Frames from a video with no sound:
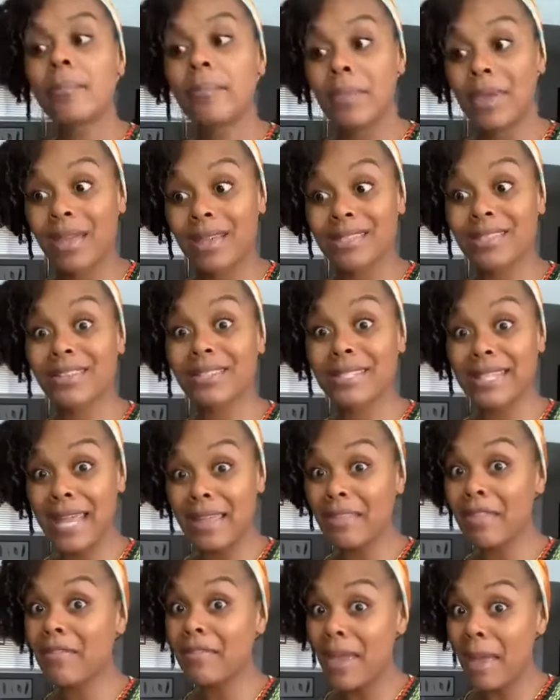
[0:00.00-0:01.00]
because they're
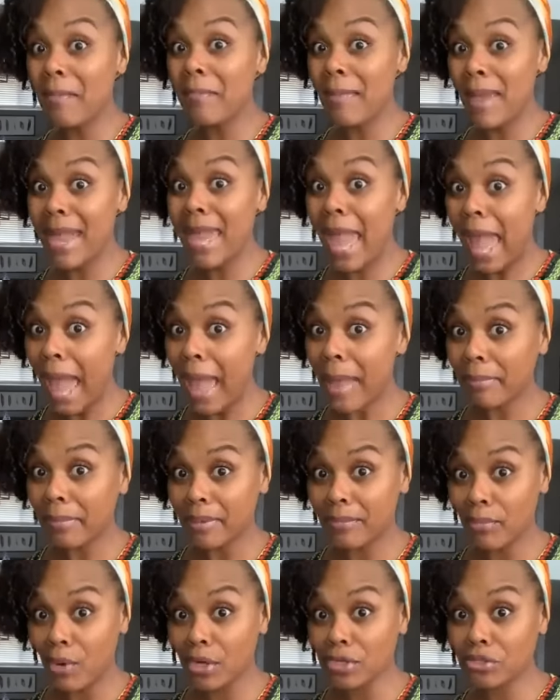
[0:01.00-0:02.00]
saying that that may
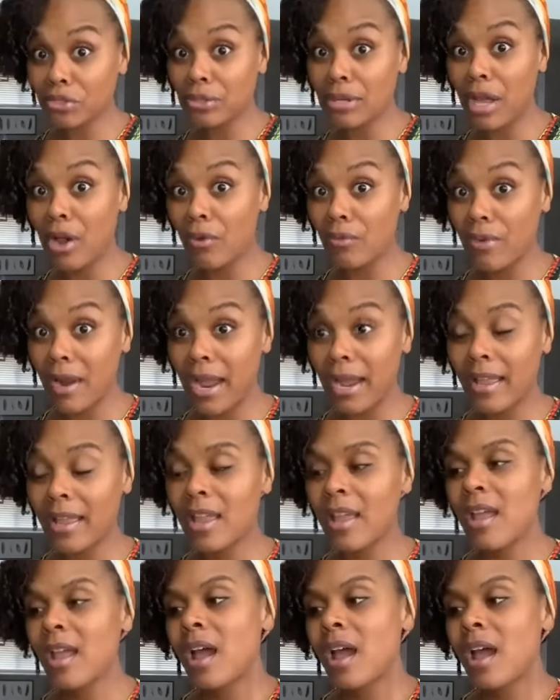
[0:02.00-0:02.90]
happen, martial law, right?